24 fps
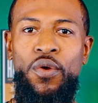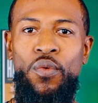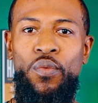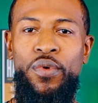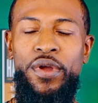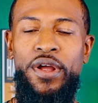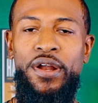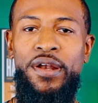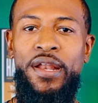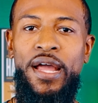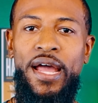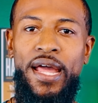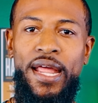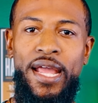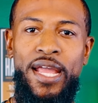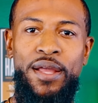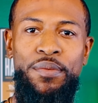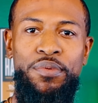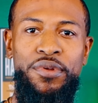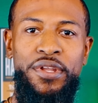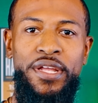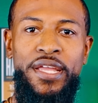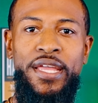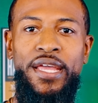We are not
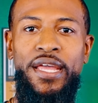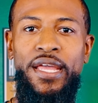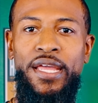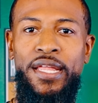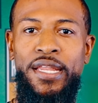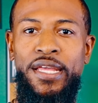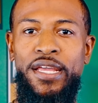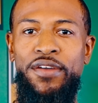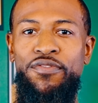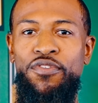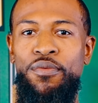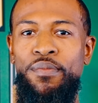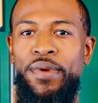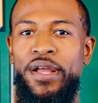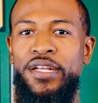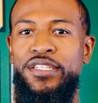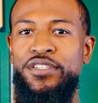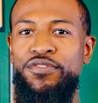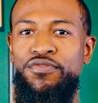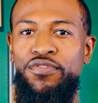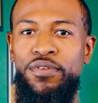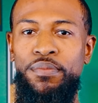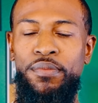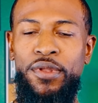able to get any
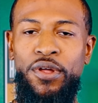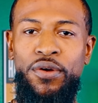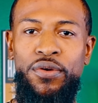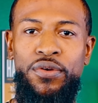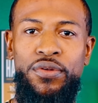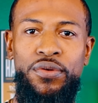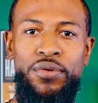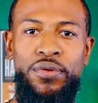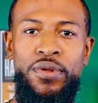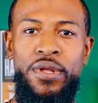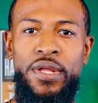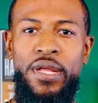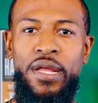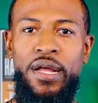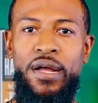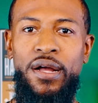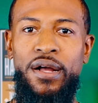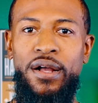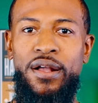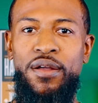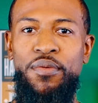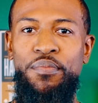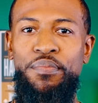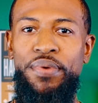information from local
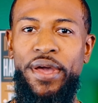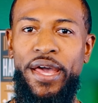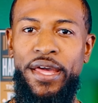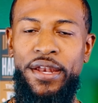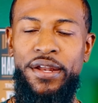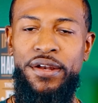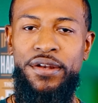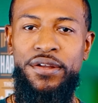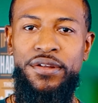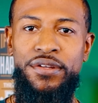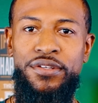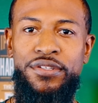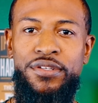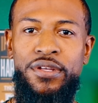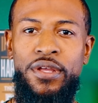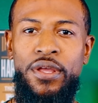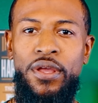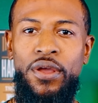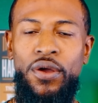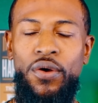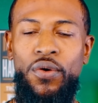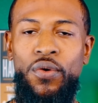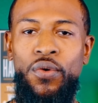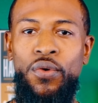competitors,
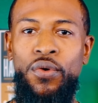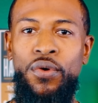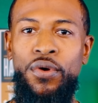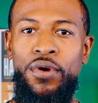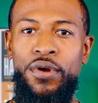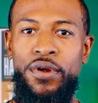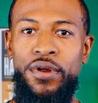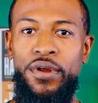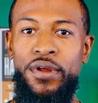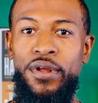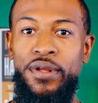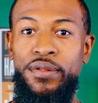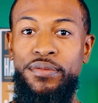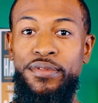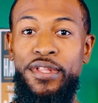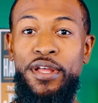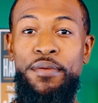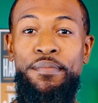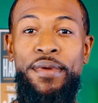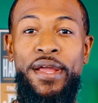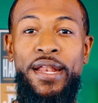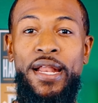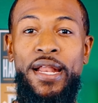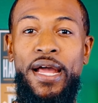or
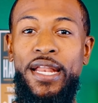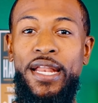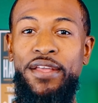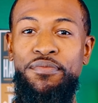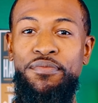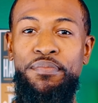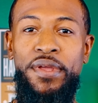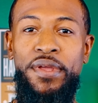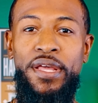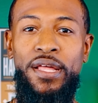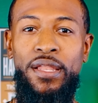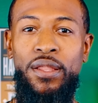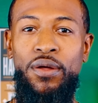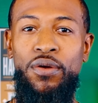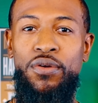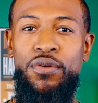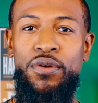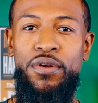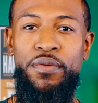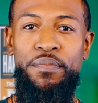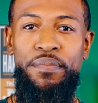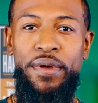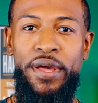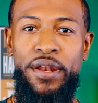there may not even be a local
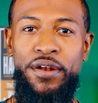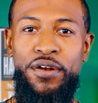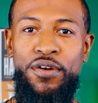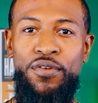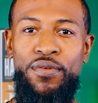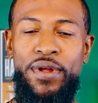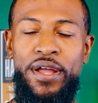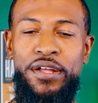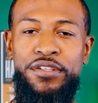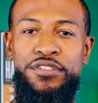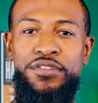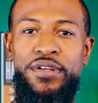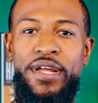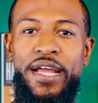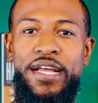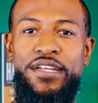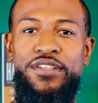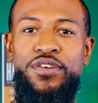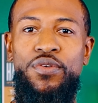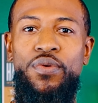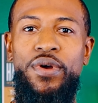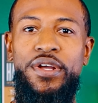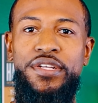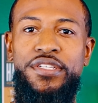competitor around you to
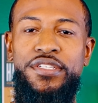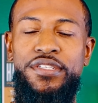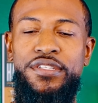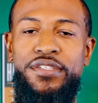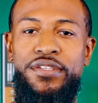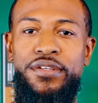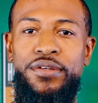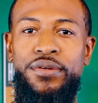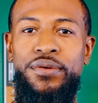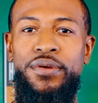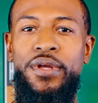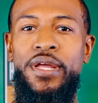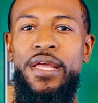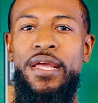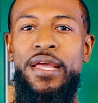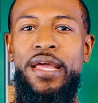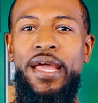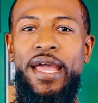ask questions to.